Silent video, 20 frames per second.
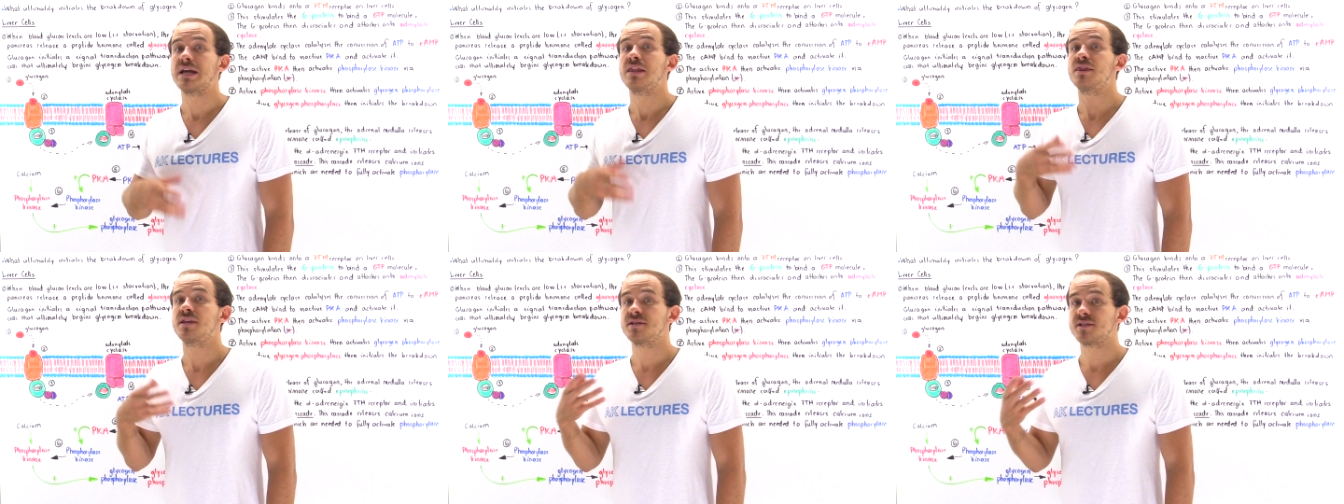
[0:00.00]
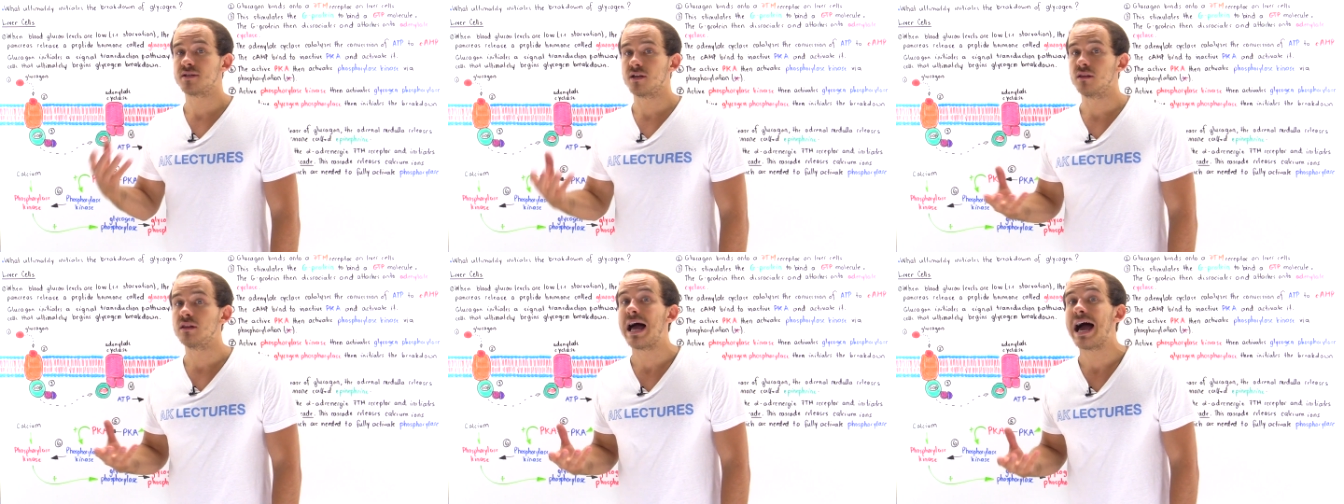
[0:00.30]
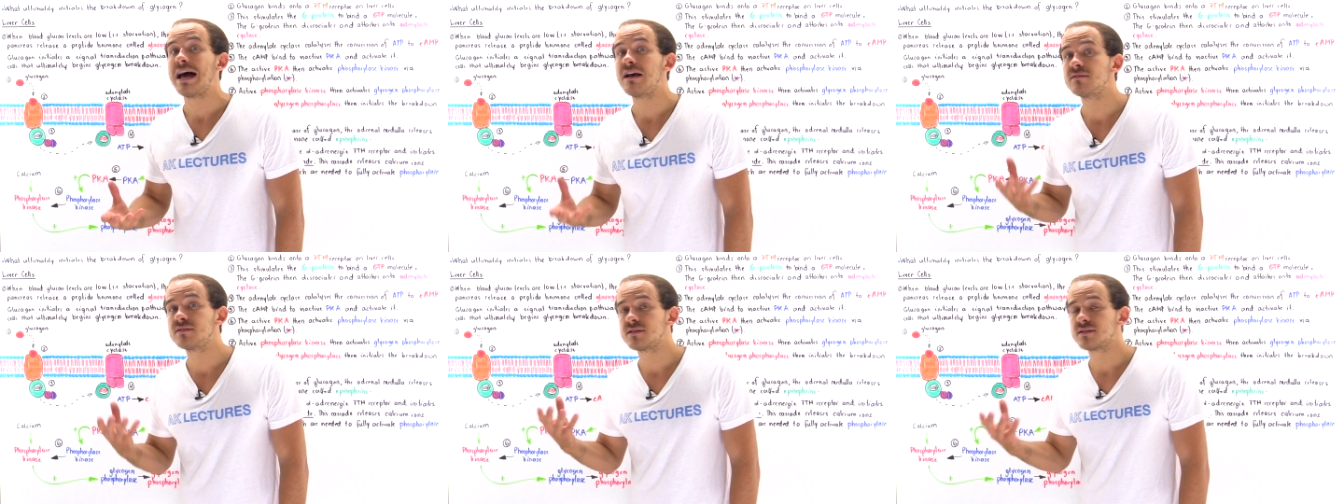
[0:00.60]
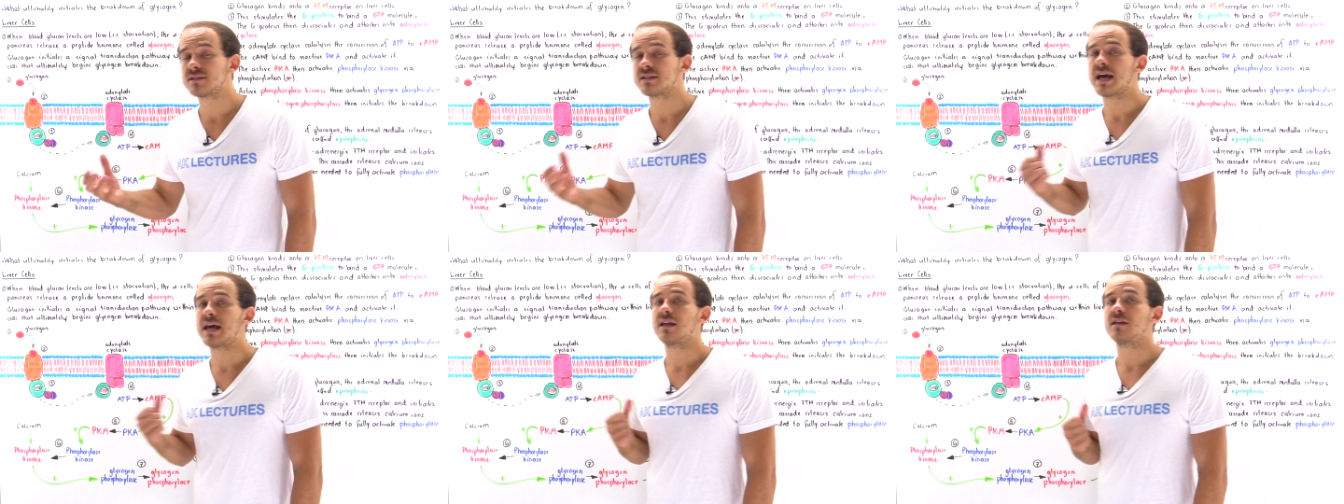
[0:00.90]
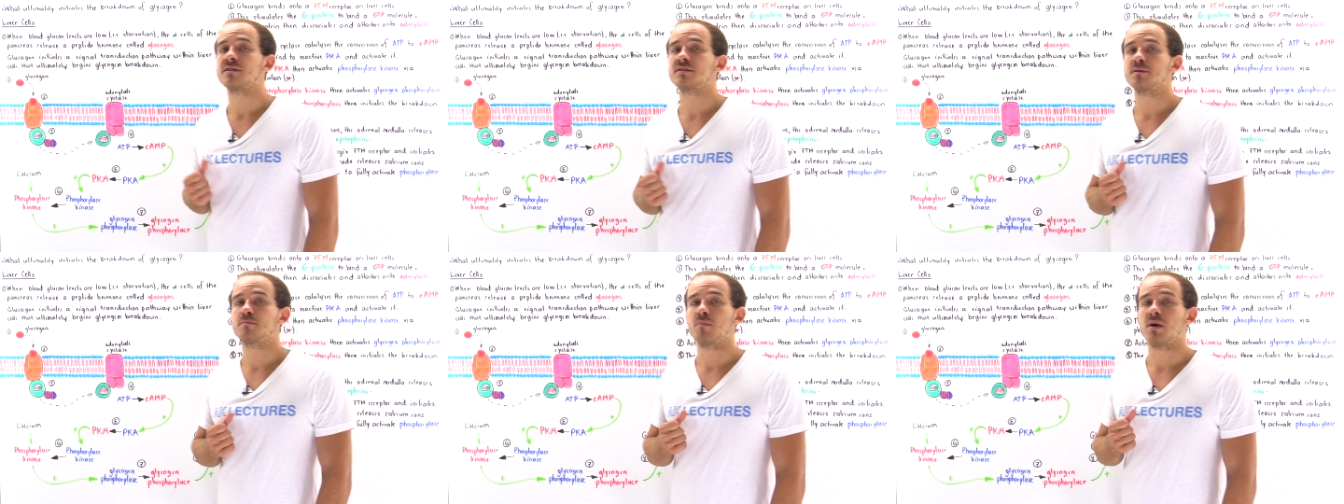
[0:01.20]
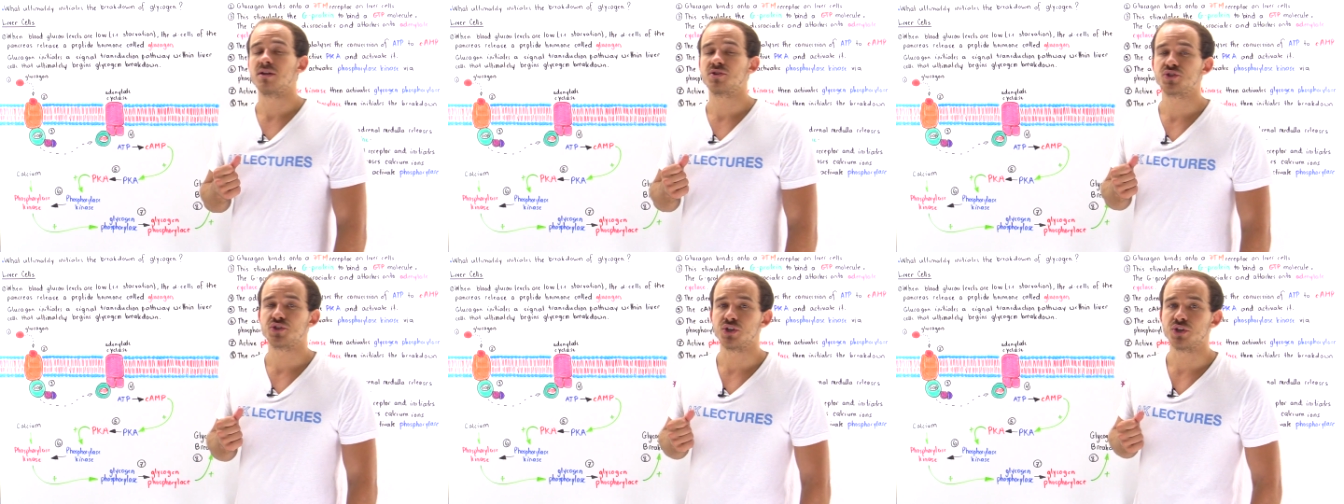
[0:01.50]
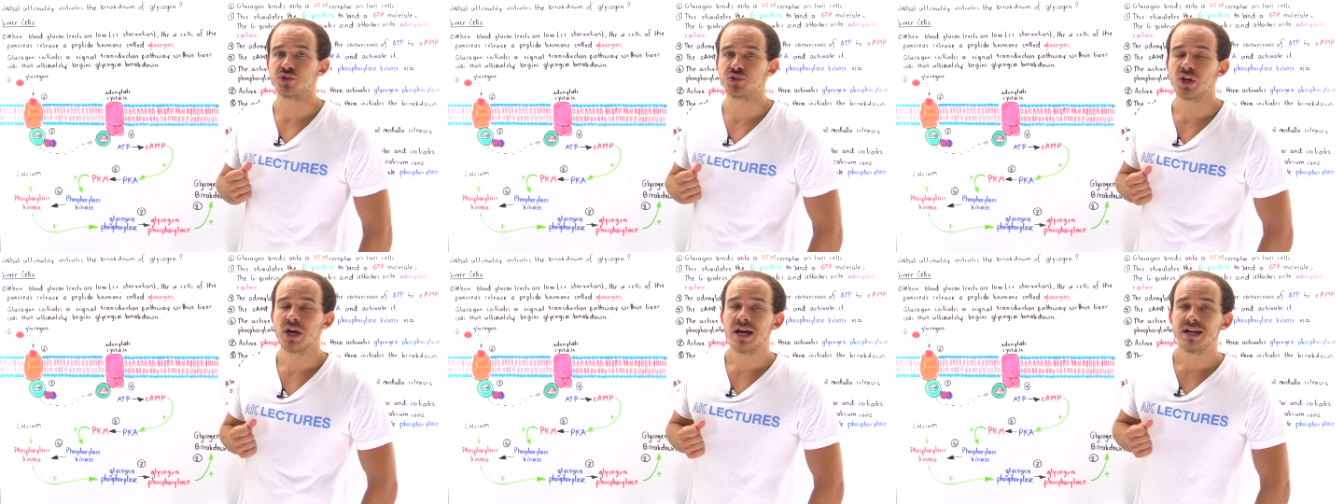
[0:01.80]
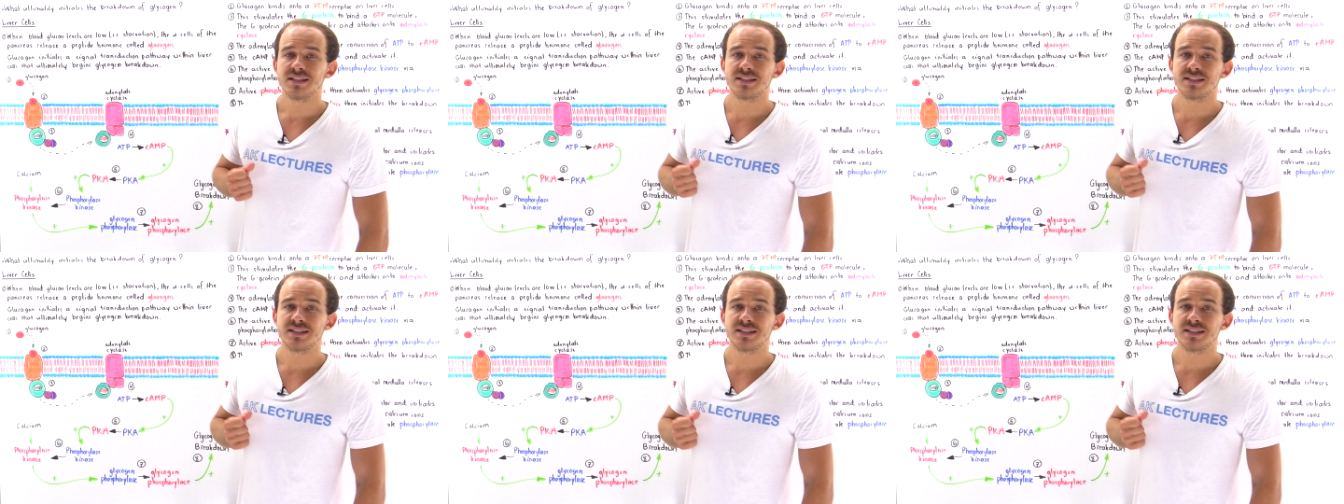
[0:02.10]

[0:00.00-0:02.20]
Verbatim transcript: and this allows the skeletal muscles